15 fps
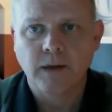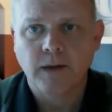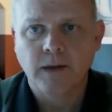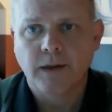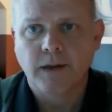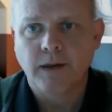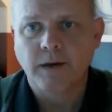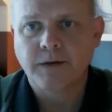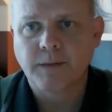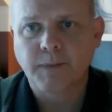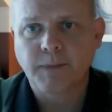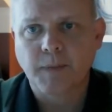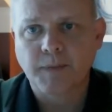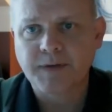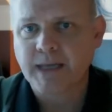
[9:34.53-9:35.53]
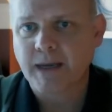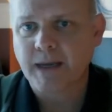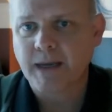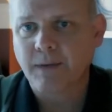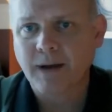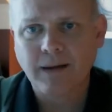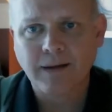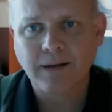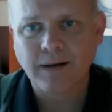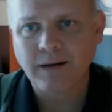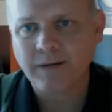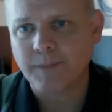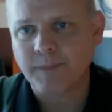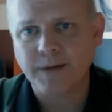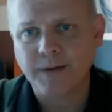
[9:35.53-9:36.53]
You know, some people say, well, you
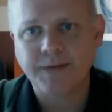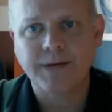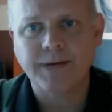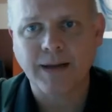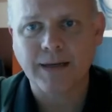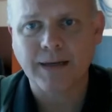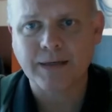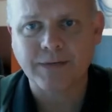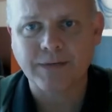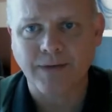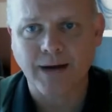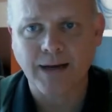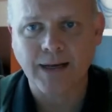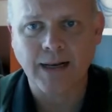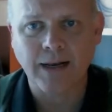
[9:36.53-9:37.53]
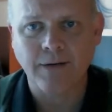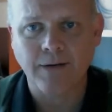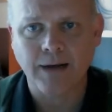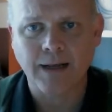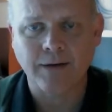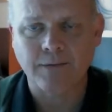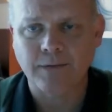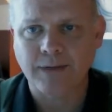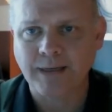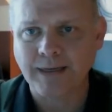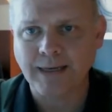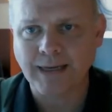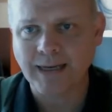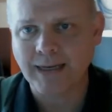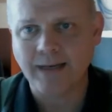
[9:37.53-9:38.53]
know, the built-in mic is fine. I don't really
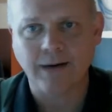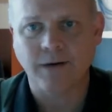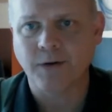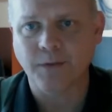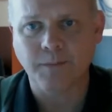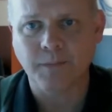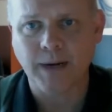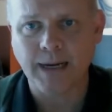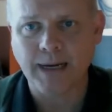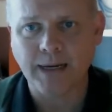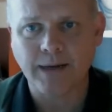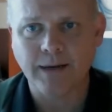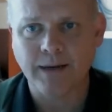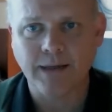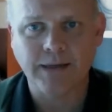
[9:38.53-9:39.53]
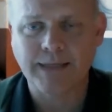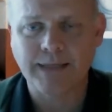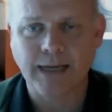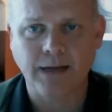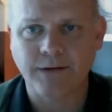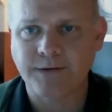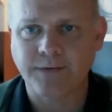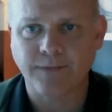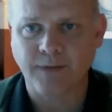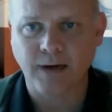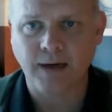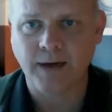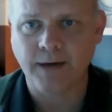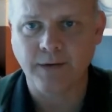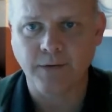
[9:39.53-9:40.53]
need a good mic. It sounds
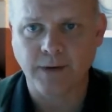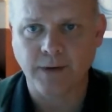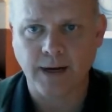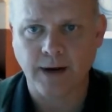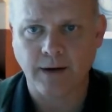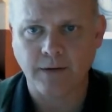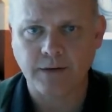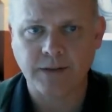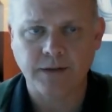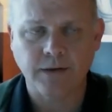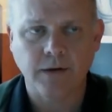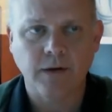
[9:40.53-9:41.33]
fine. Who cares?